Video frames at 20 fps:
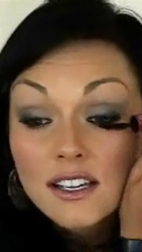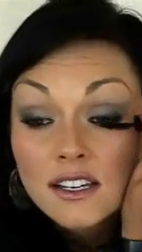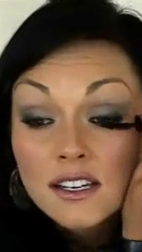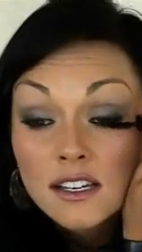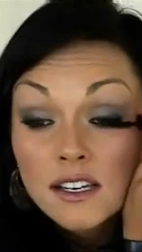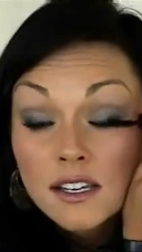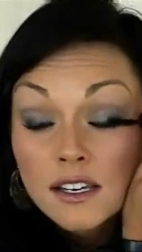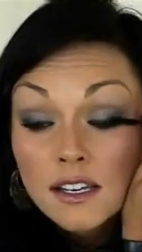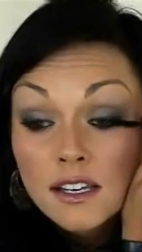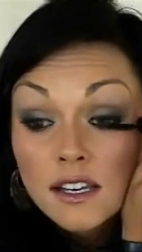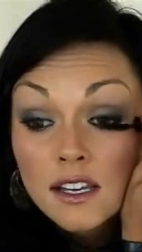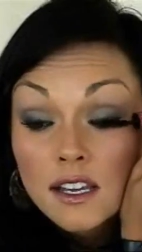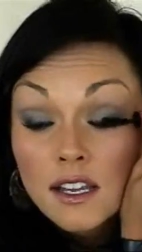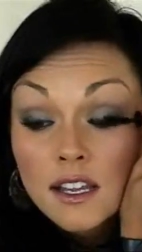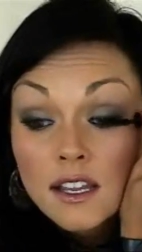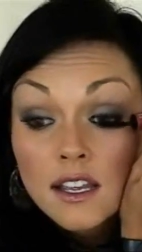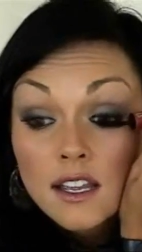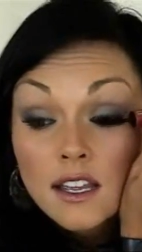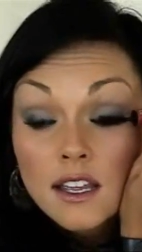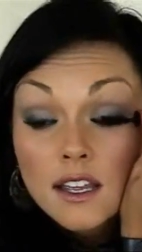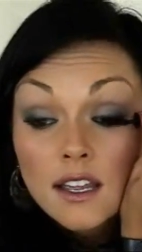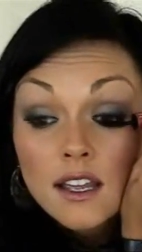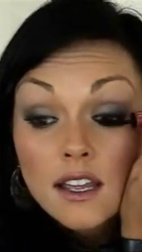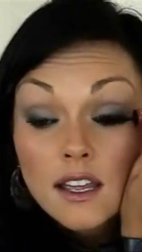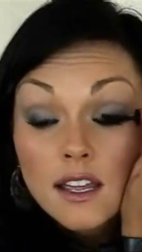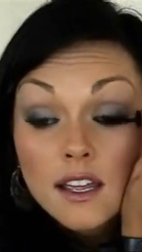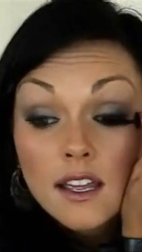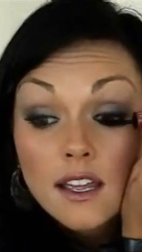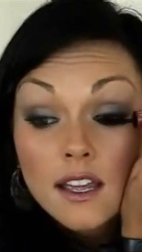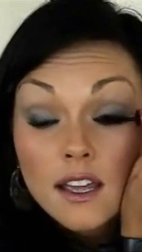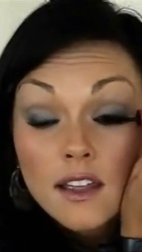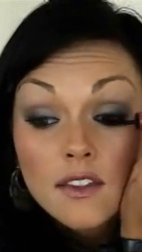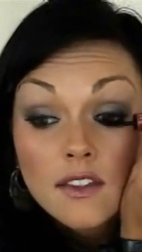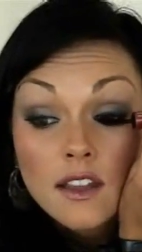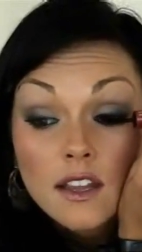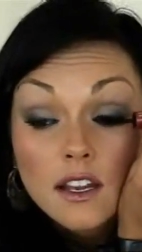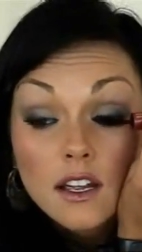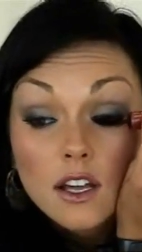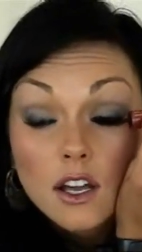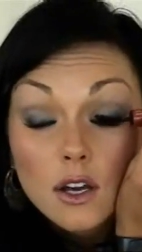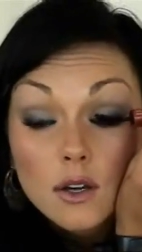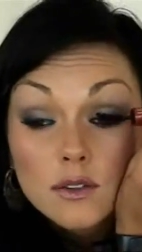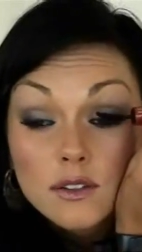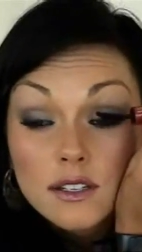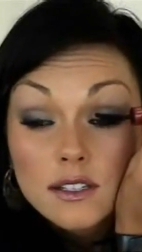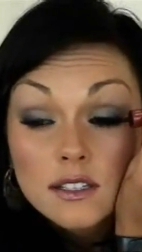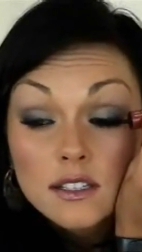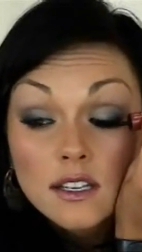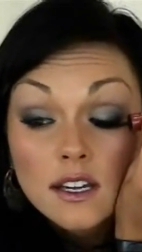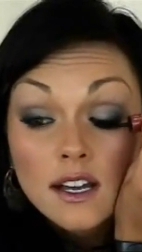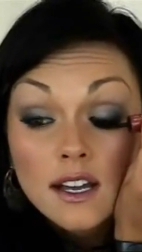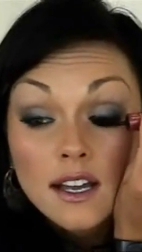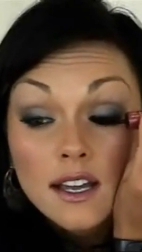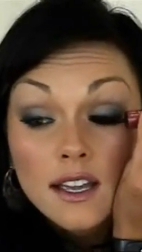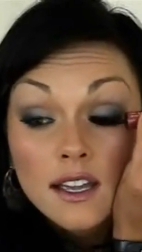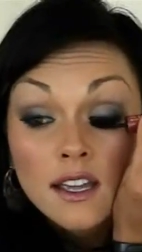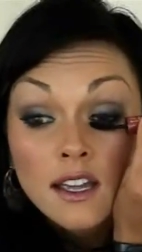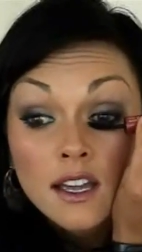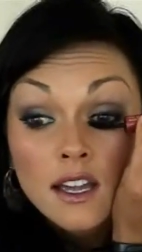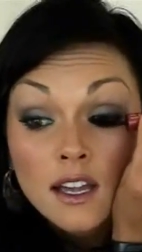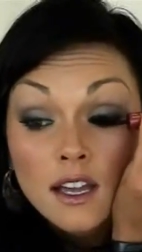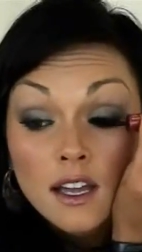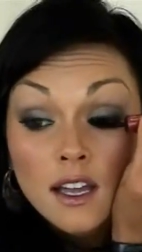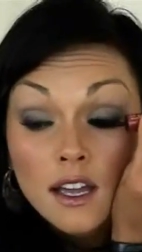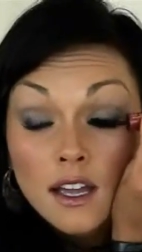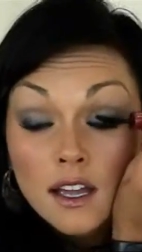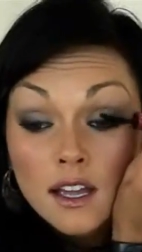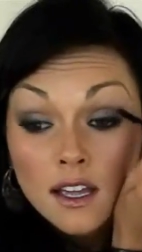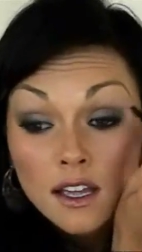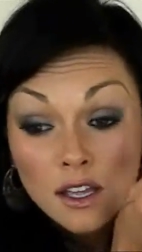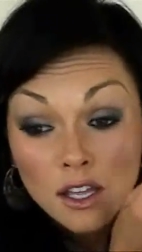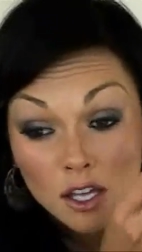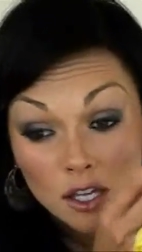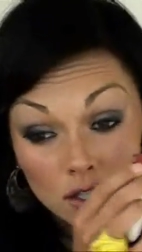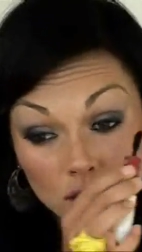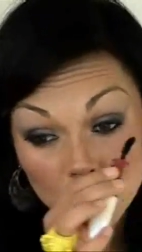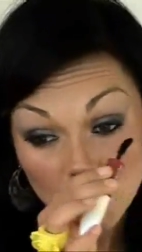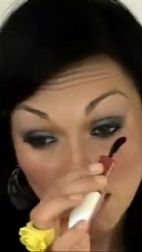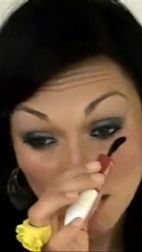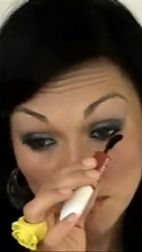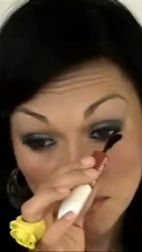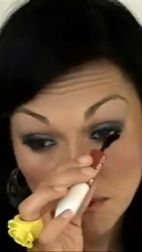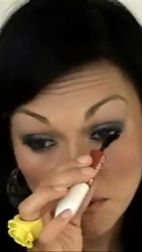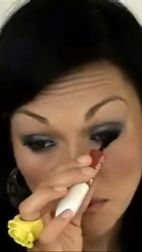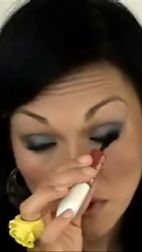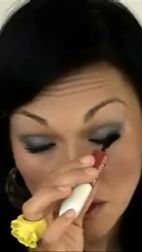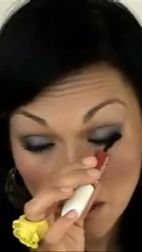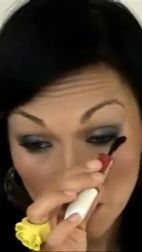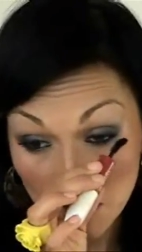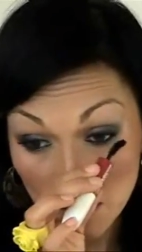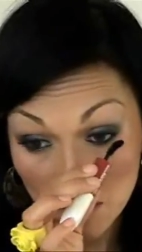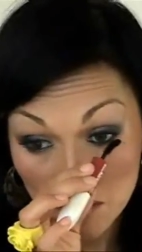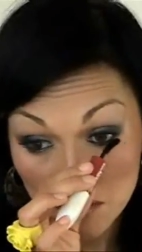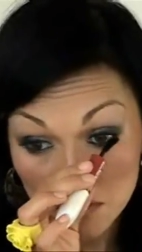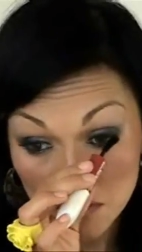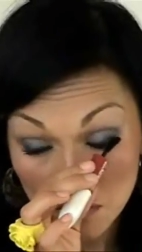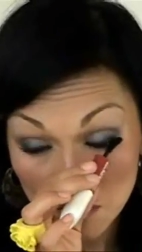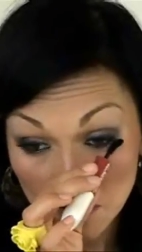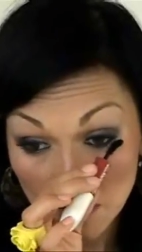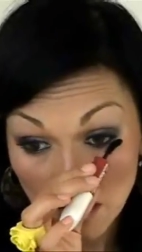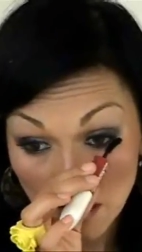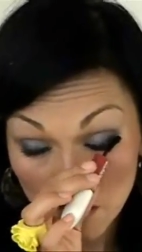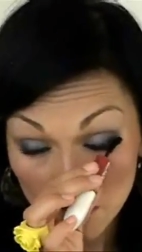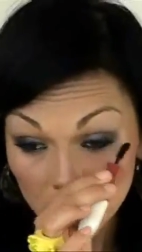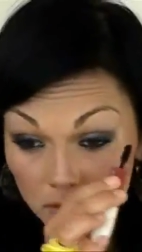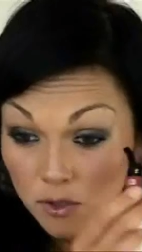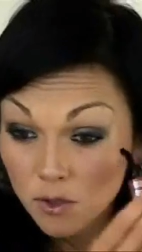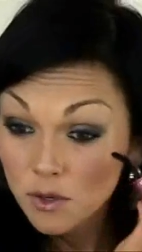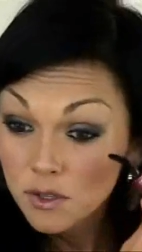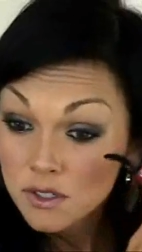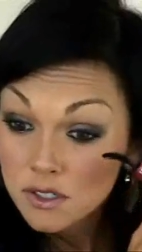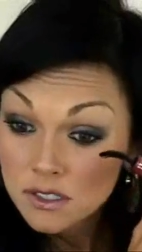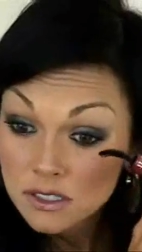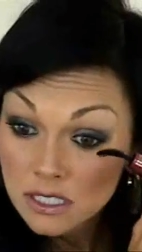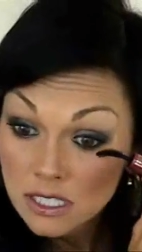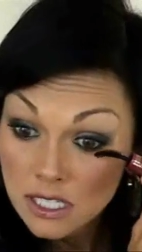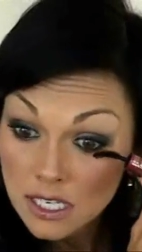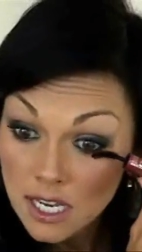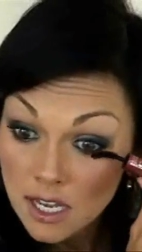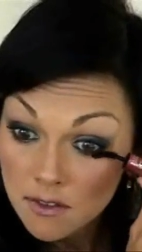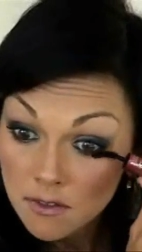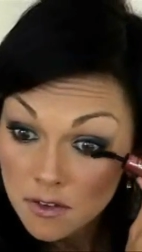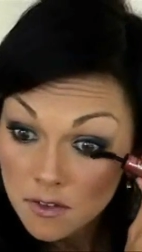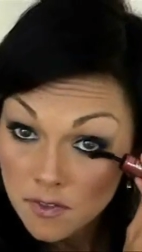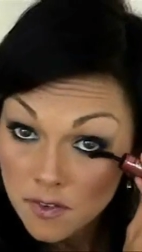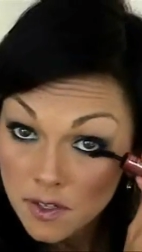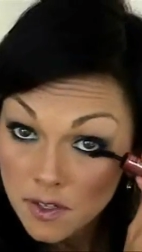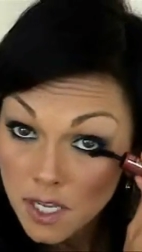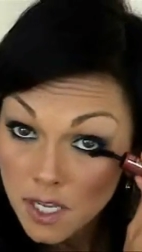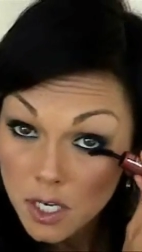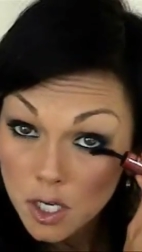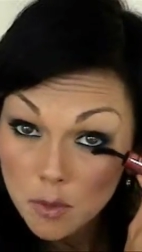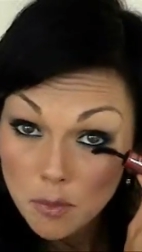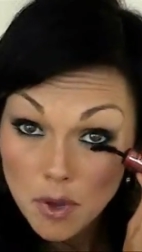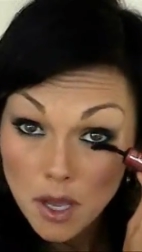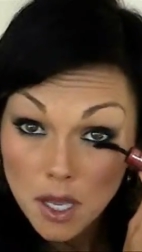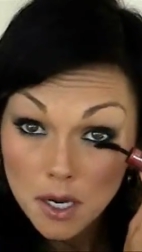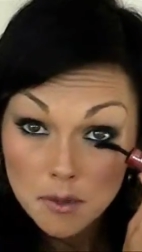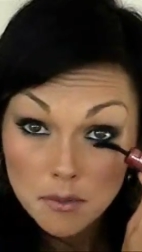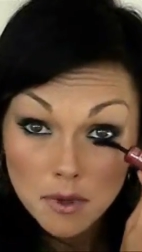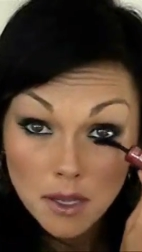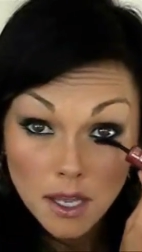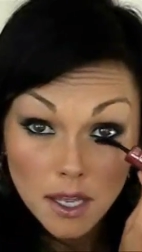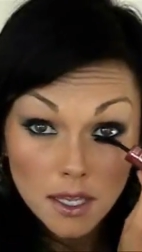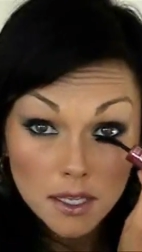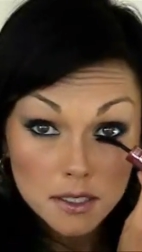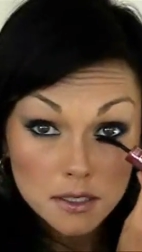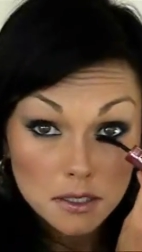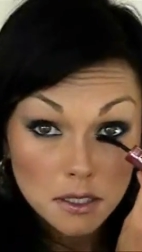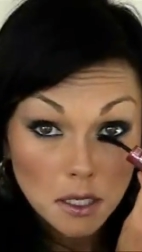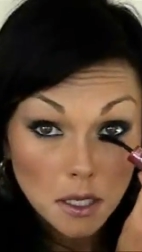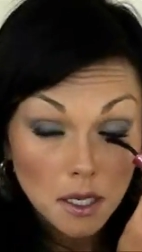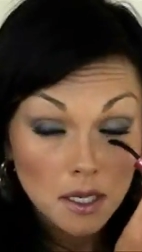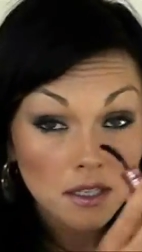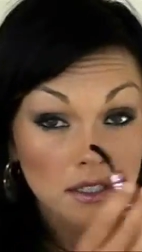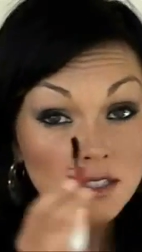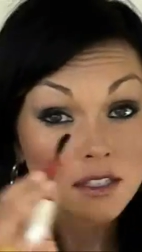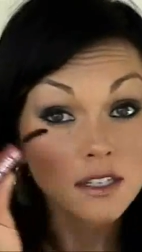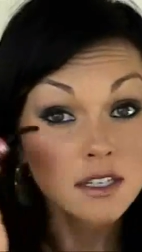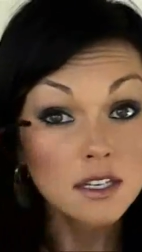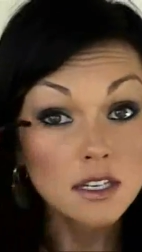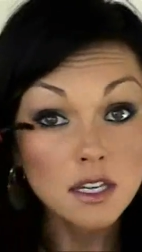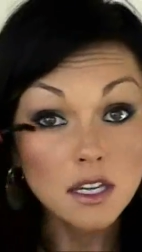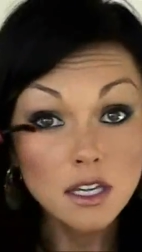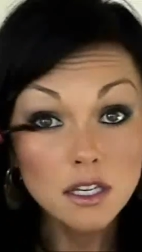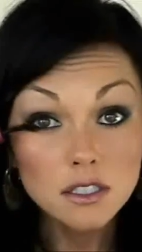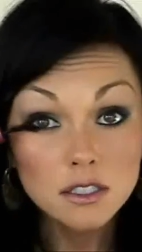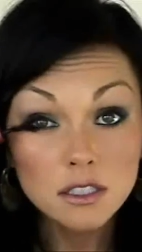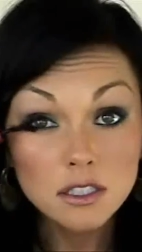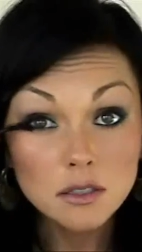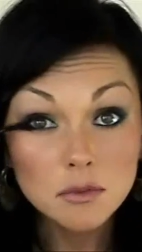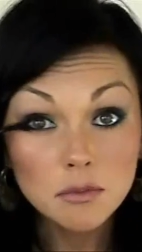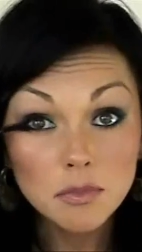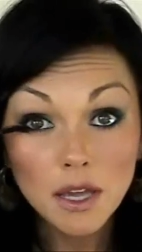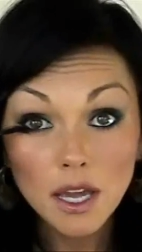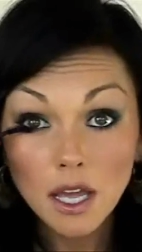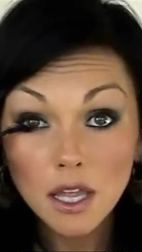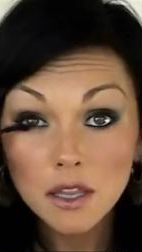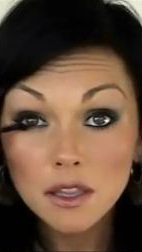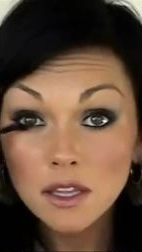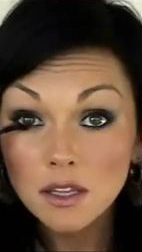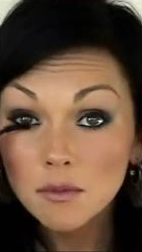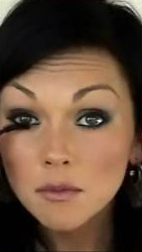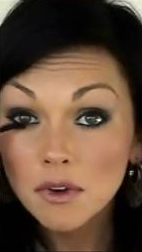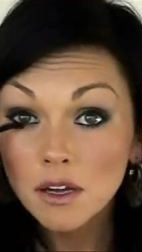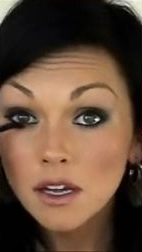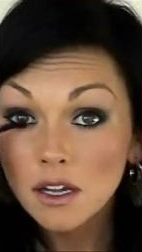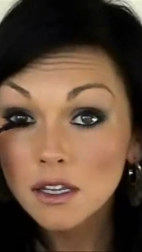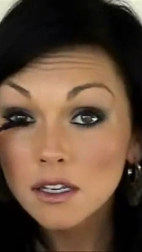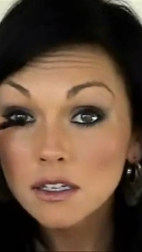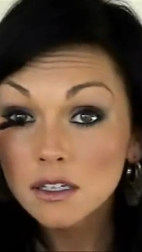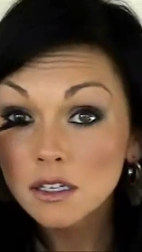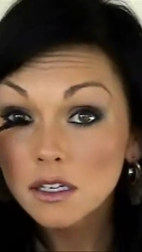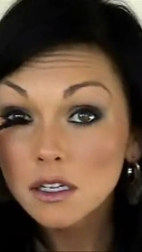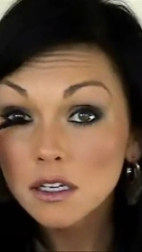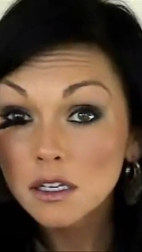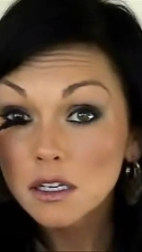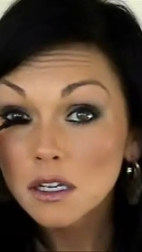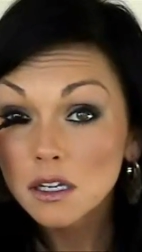on and then coat this guy top and bottoms do the outer corners and never forget your bottom guys just pat them on